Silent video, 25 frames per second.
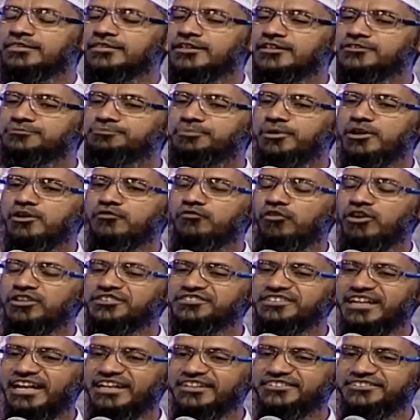this book was
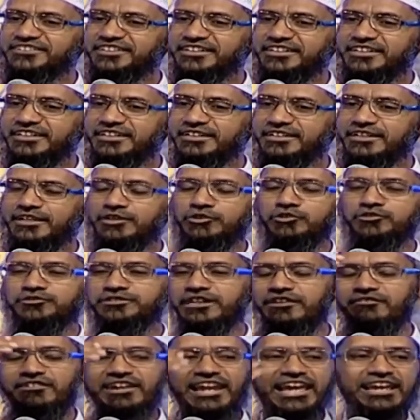translated into
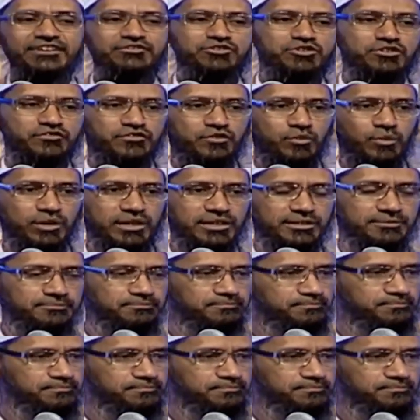several languages of the world.